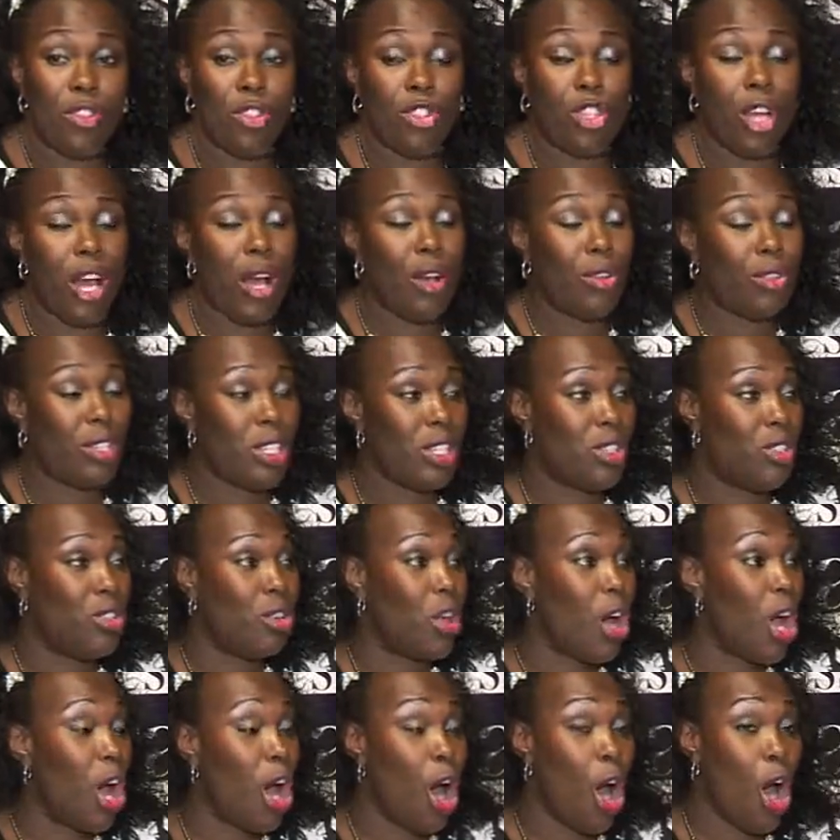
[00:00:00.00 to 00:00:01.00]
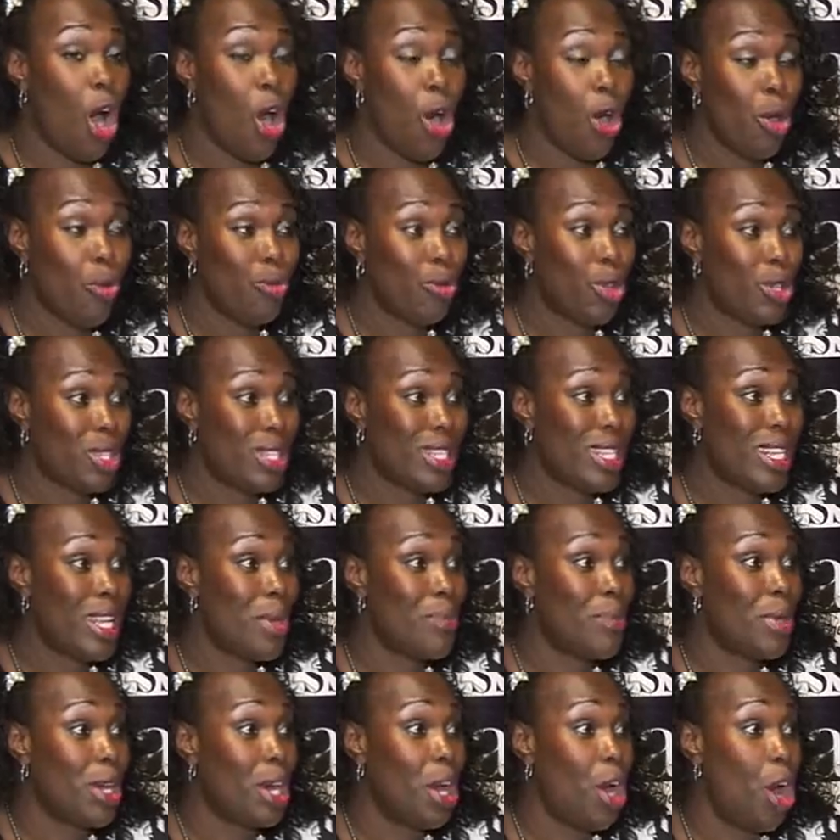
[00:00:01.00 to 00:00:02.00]
child is not at home, not
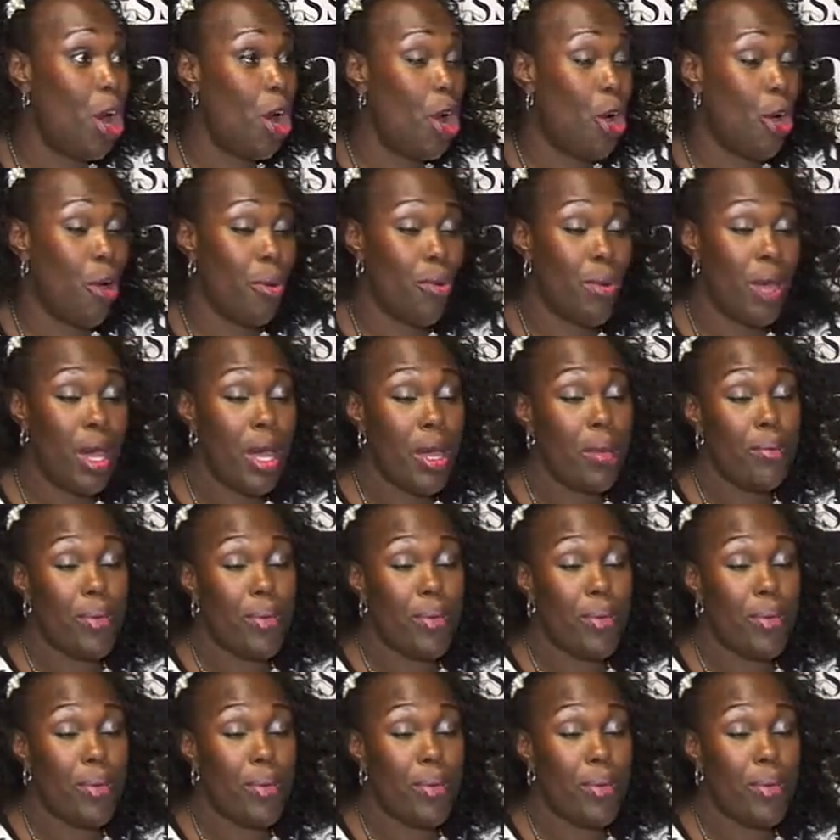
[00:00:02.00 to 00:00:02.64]
sleeping at home,